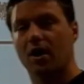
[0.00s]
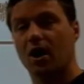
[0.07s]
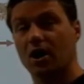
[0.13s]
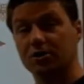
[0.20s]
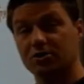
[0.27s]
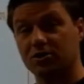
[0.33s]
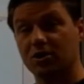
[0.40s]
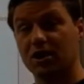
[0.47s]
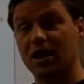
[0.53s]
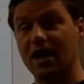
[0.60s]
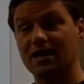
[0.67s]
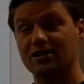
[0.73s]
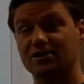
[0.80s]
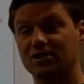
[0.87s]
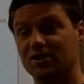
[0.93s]
Alternate
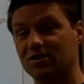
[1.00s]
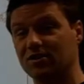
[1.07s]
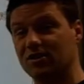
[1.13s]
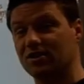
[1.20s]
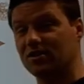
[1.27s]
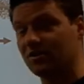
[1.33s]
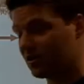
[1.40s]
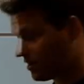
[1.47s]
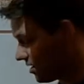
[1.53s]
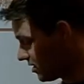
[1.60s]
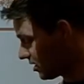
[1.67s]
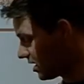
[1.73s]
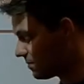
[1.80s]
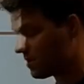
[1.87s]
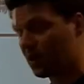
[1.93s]
exterior are
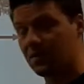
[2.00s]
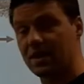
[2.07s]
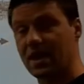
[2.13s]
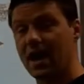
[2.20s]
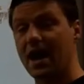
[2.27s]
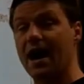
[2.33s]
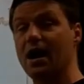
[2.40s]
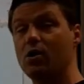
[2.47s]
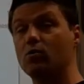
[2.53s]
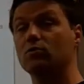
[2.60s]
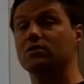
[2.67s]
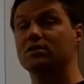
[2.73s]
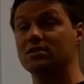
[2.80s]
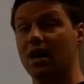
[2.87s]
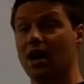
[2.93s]
going to be on the
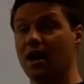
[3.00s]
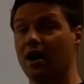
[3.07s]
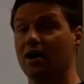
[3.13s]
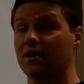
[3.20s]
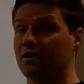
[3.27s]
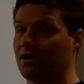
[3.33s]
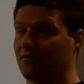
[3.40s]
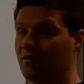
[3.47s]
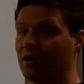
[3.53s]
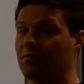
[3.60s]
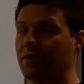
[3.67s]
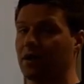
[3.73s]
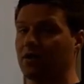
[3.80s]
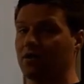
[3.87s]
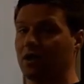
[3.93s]
outside of our
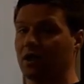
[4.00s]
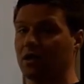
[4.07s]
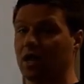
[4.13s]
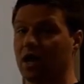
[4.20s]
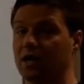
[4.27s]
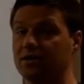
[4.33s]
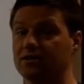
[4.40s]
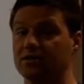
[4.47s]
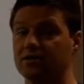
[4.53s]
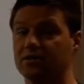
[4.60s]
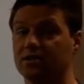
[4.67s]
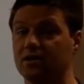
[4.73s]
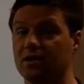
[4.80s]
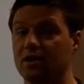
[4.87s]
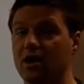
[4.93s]
parallel lines,
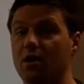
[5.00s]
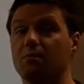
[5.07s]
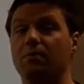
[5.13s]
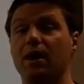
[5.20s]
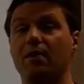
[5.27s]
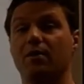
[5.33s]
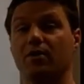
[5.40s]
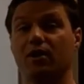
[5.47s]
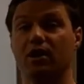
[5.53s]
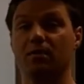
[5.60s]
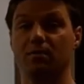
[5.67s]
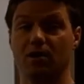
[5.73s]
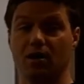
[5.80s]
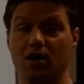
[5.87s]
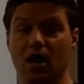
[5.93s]
but they're going to
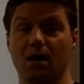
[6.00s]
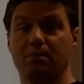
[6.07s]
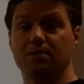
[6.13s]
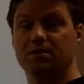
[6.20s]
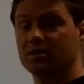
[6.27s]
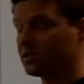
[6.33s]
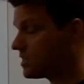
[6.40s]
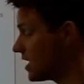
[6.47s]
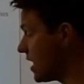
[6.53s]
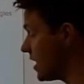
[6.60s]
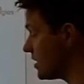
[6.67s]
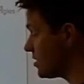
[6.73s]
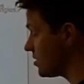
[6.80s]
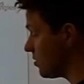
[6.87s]
be on opposite sides.